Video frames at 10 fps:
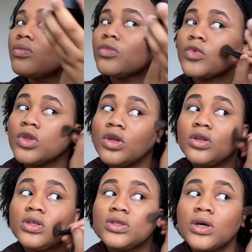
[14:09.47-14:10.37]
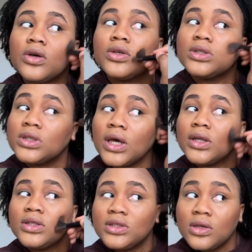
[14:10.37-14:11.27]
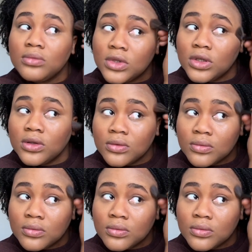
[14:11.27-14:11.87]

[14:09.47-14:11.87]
And then the second side, same thing.